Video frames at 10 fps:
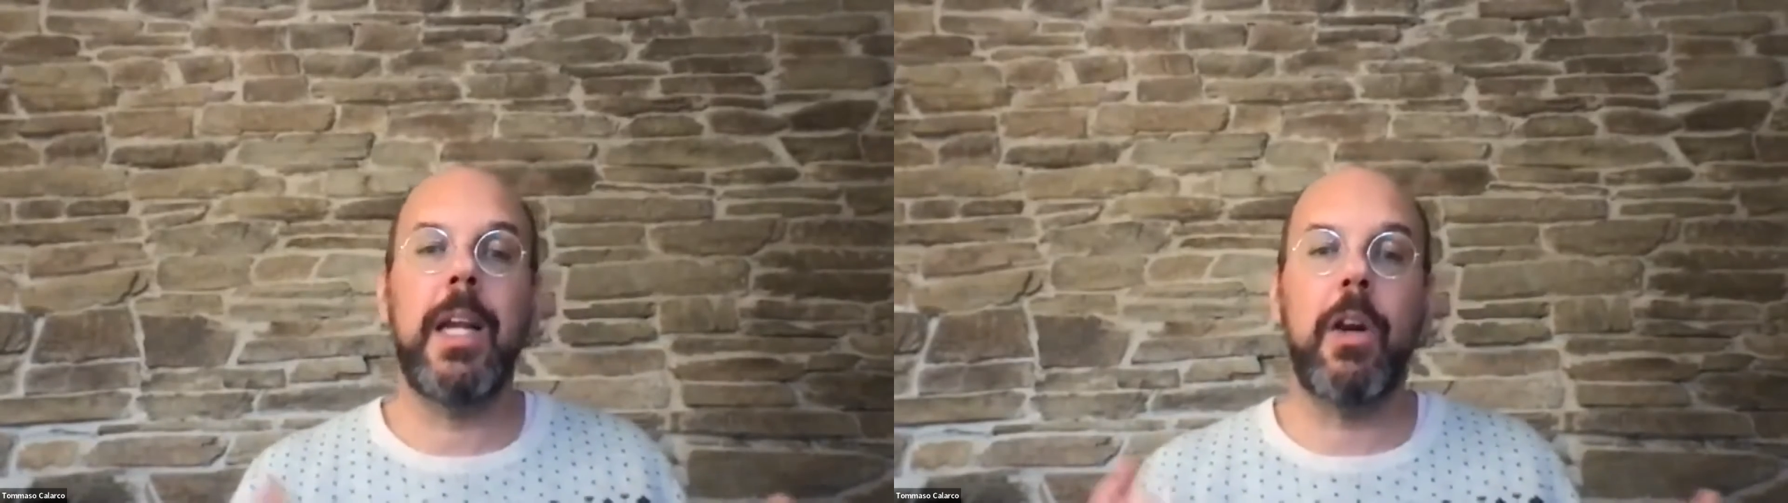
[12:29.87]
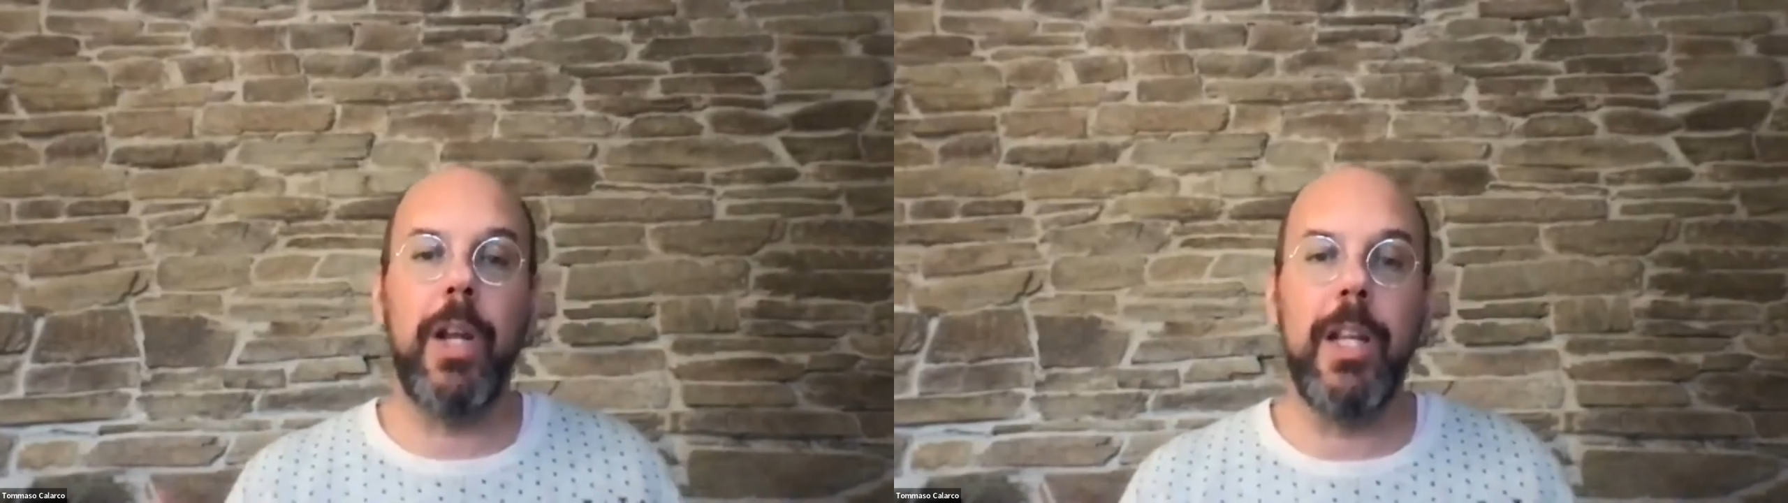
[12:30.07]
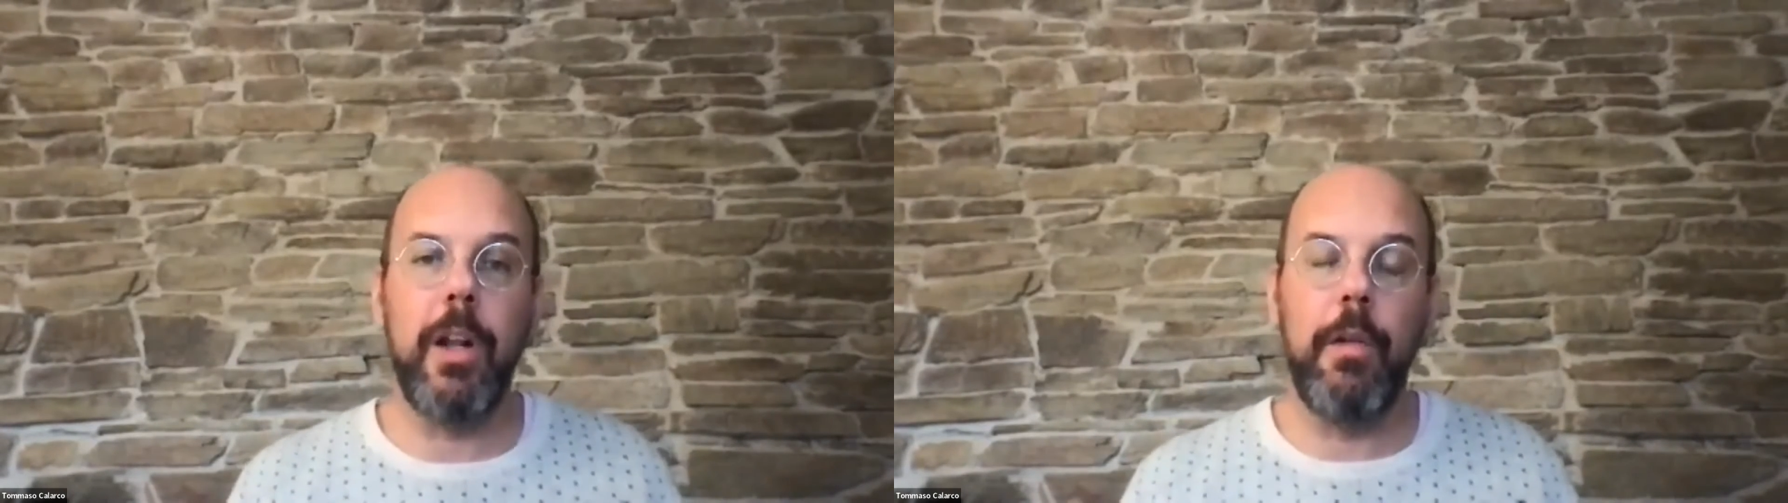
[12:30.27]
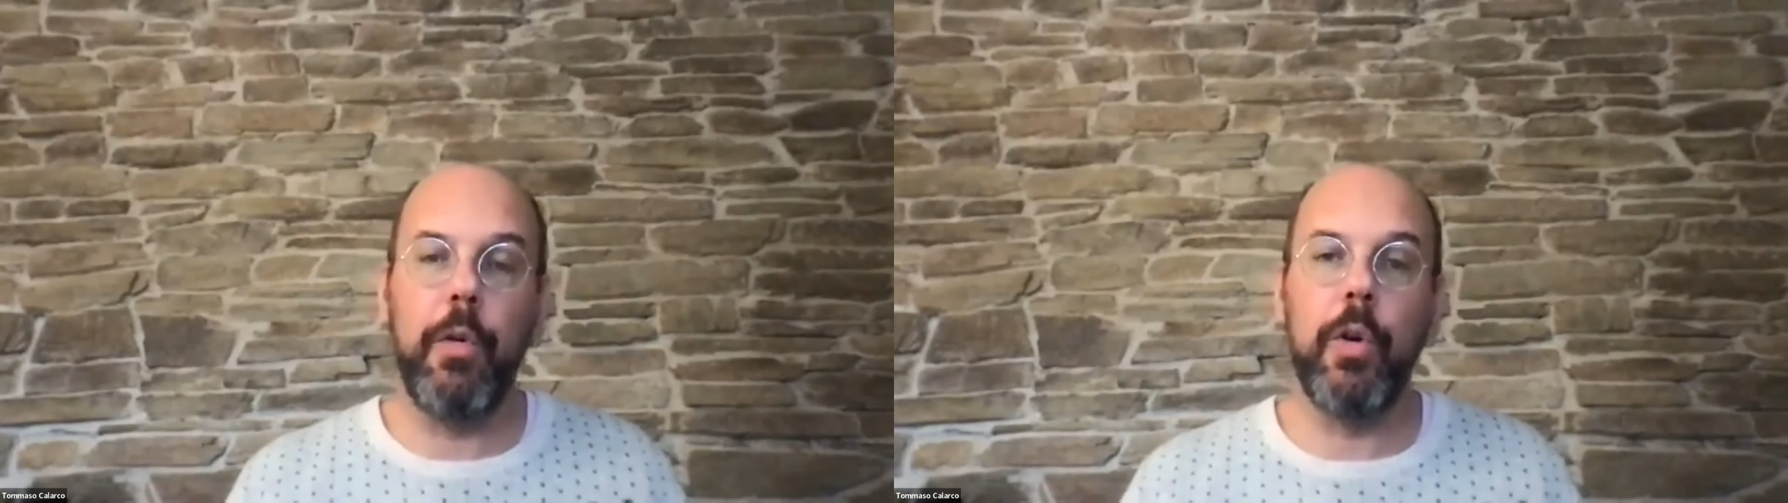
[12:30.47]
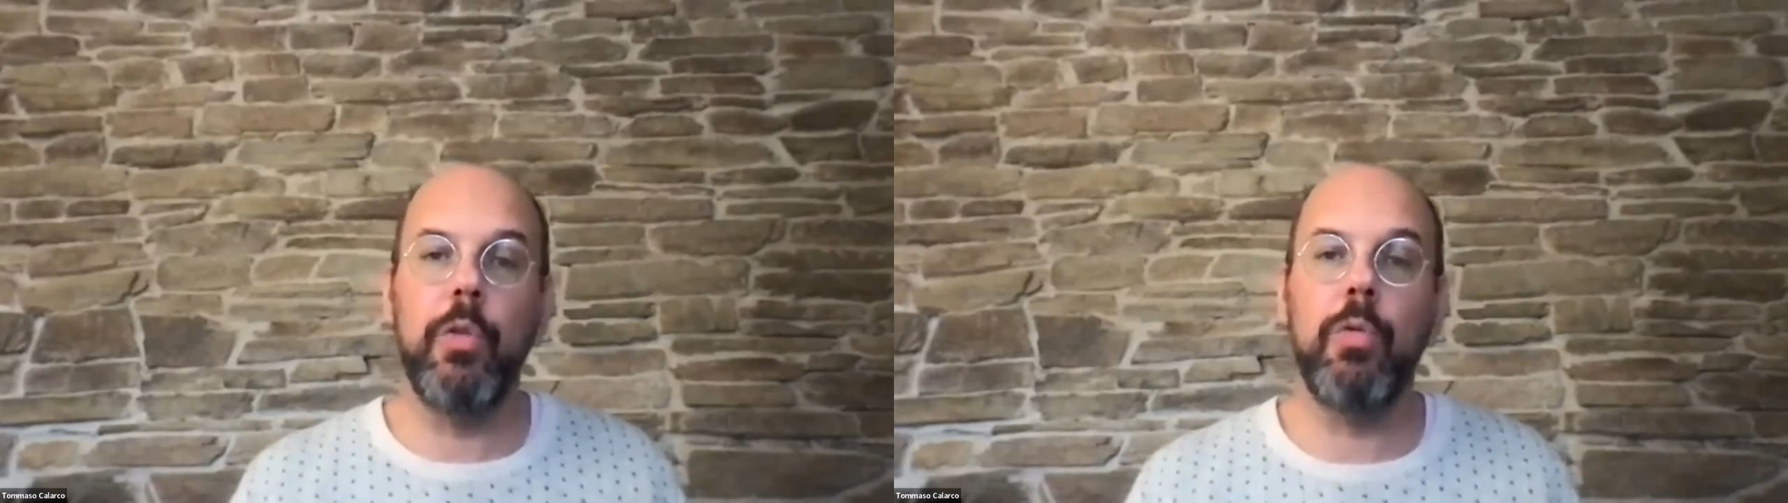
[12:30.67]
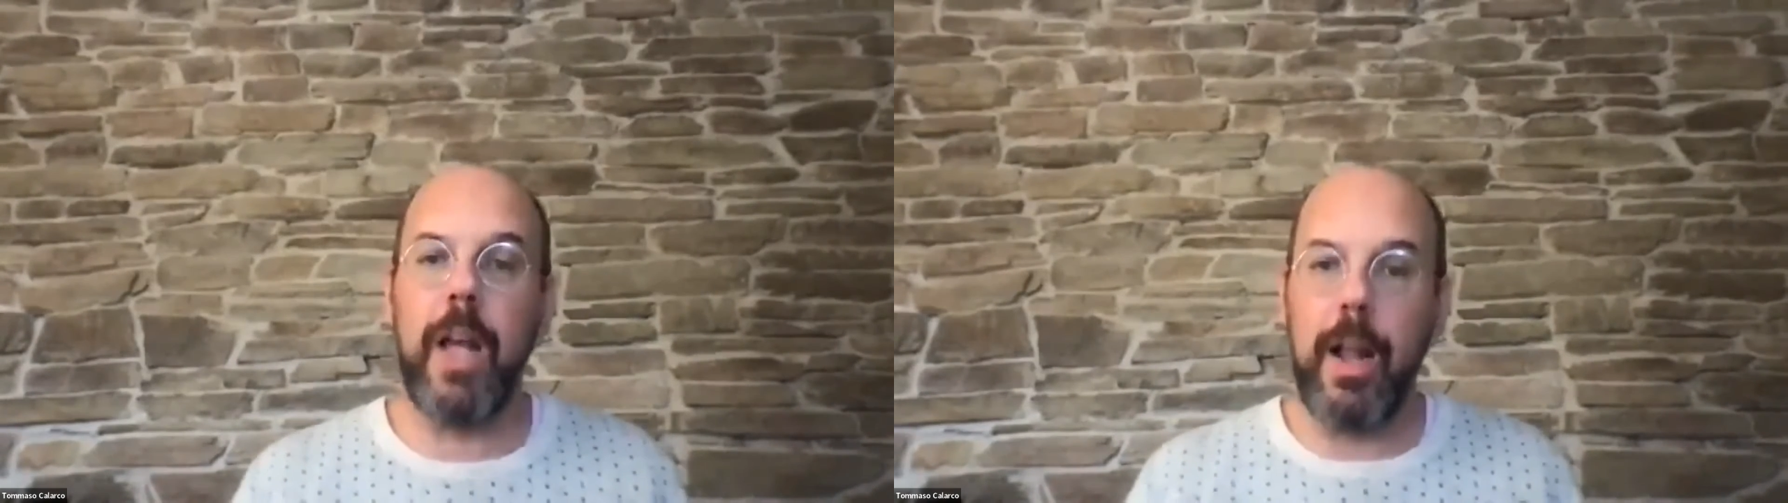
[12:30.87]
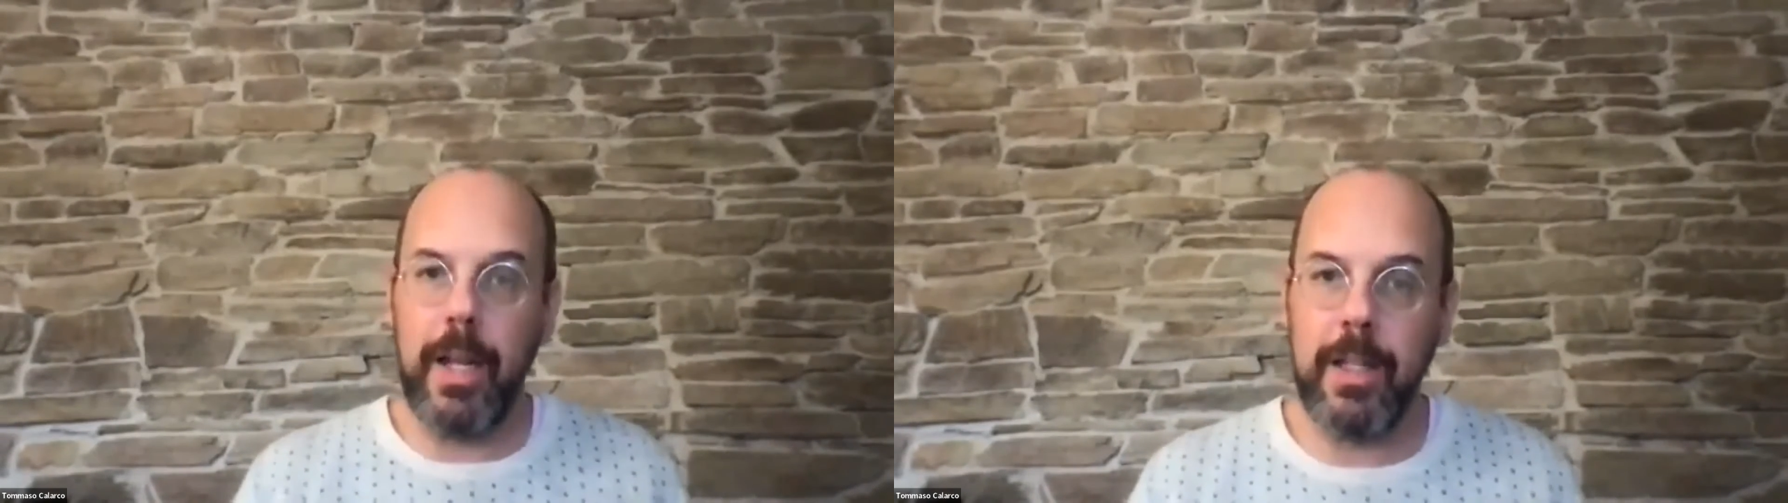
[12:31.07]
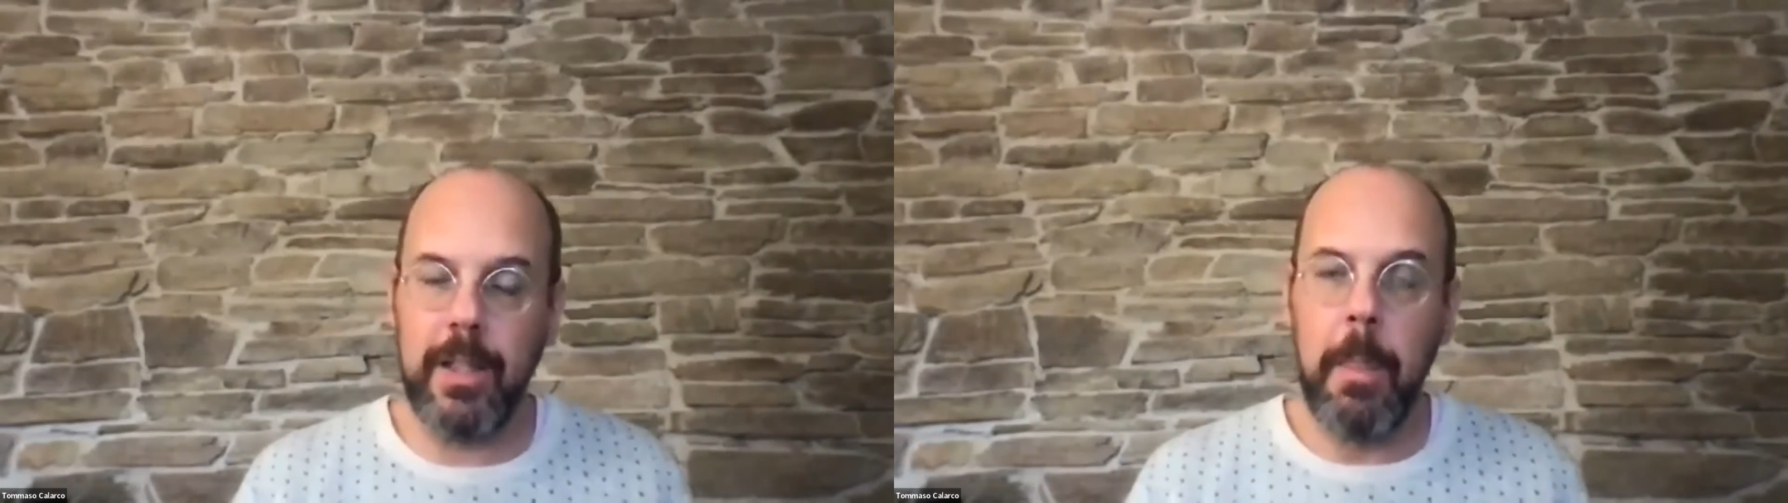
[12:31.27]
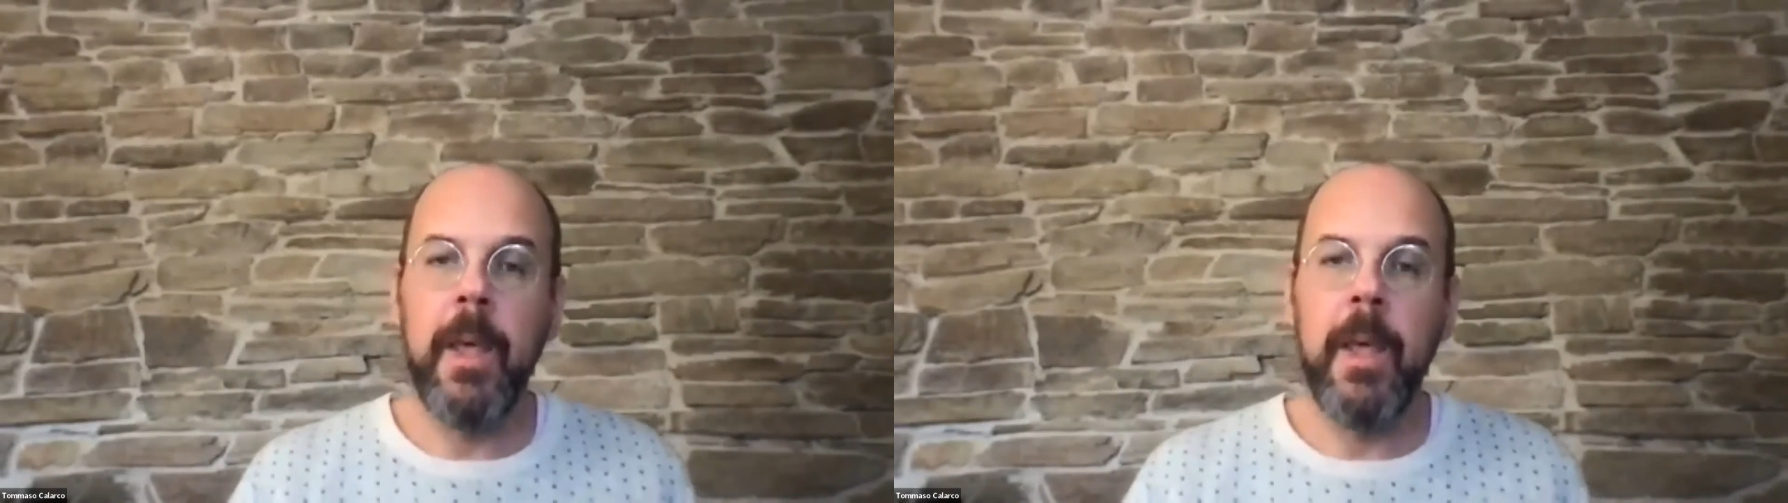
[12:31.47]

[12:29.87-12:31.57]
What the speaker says: cradle for new talent,